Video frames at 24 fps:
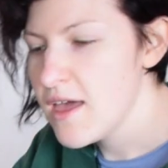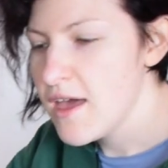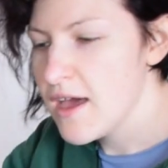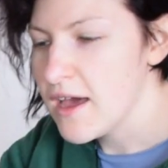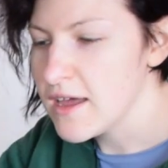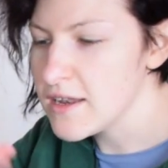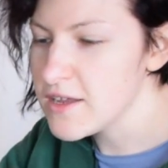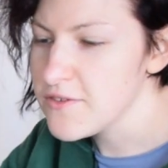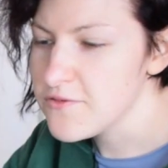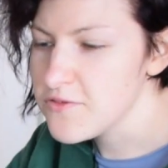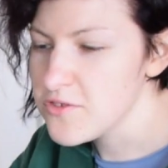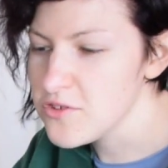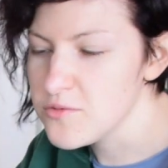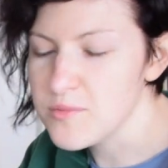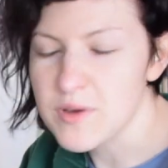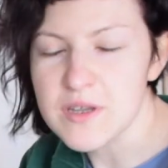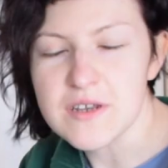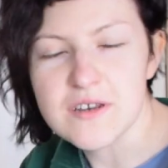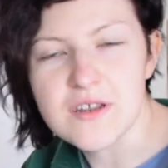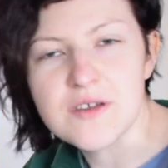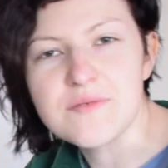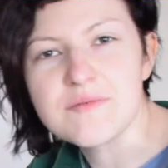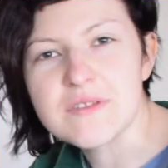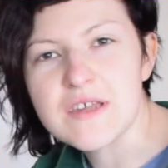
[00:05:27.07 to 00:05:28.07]
And if too
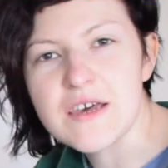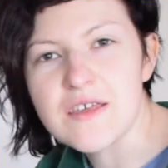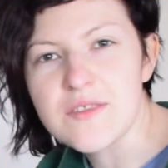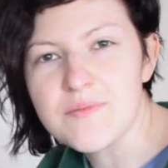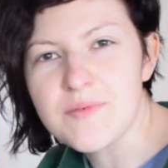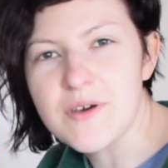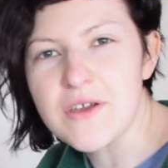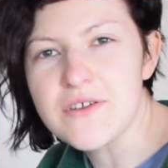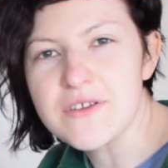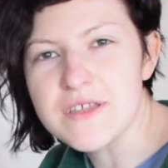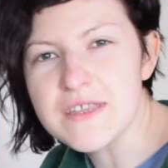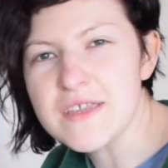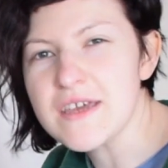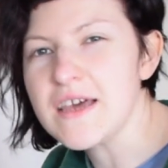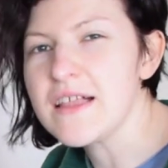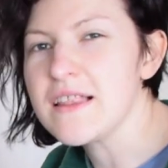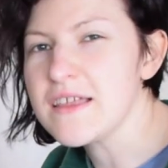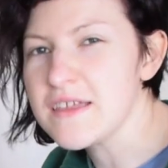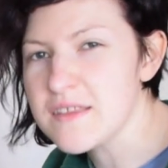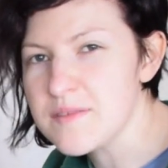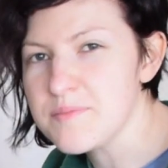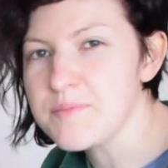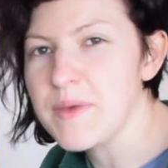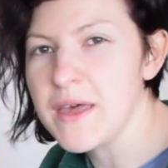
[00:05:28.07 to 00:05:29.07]
much comes out of the ponytail,
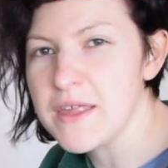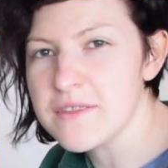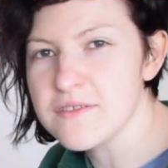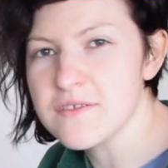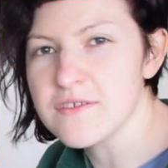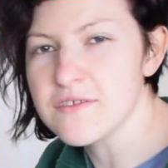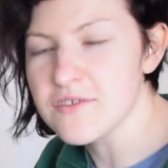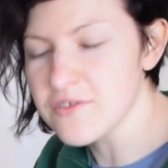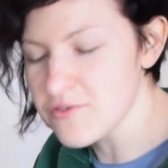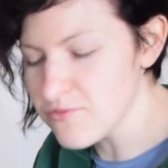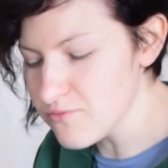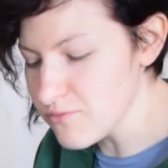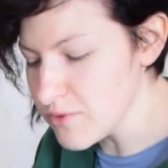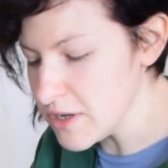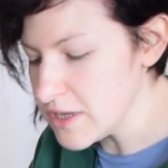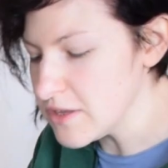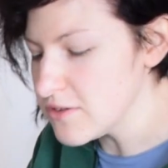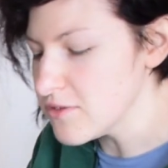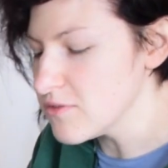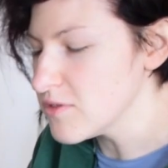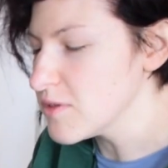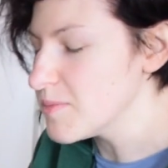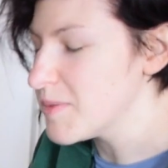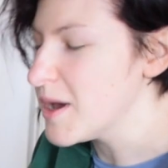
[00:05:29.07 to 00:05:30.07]
it's best to just
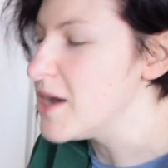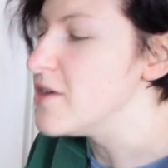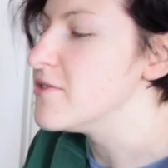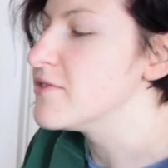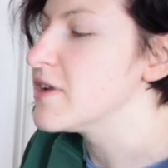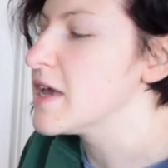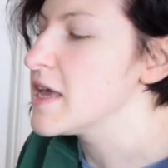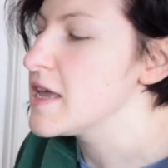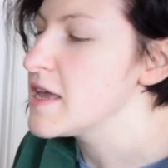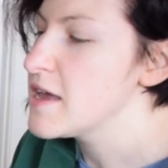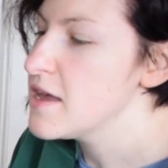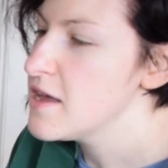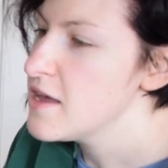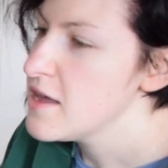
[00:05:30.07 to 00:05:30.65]
redo the pony.